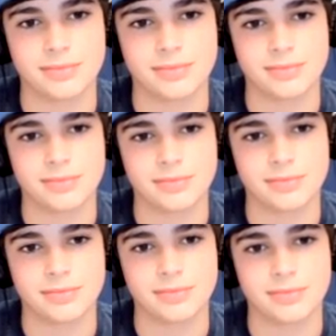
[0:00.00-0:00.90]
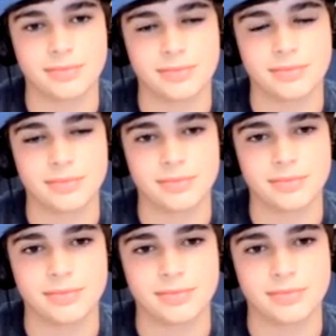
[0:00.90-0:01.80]

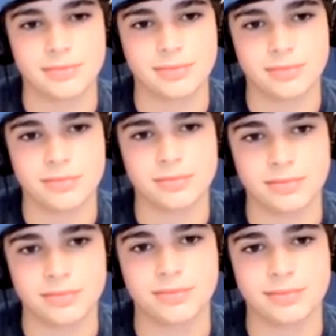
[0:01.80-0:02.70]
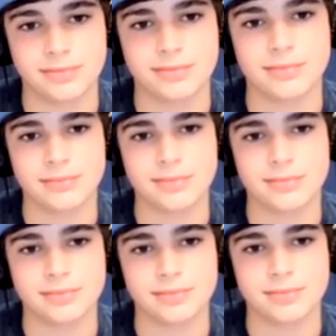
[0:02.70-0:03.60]

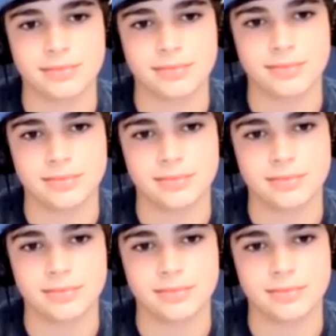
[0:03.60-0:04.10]
This person isn't speaking.